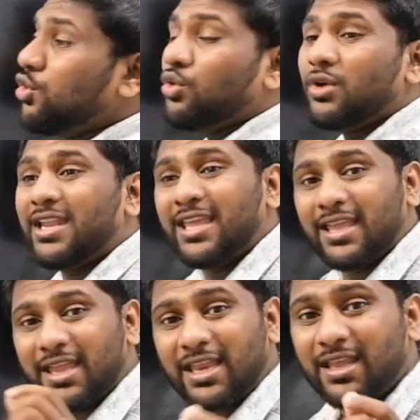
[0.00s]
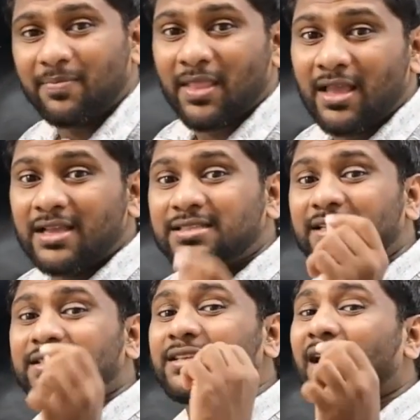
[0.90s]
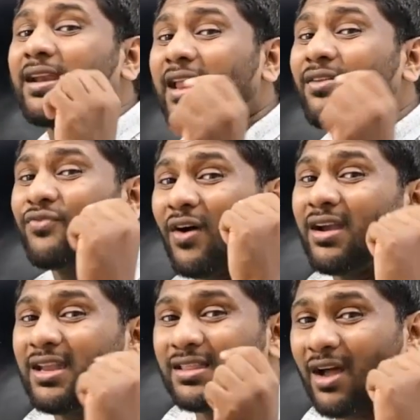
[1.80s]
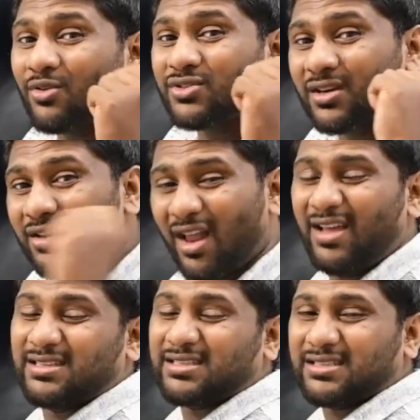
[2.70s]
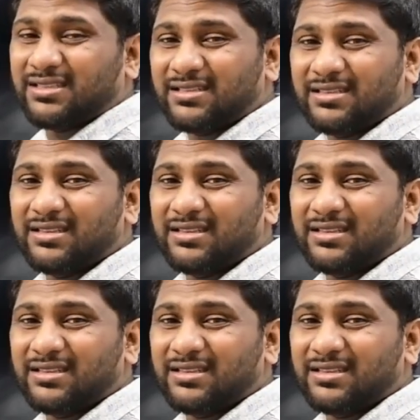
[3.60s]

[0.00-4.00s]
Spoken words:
you need $640,000.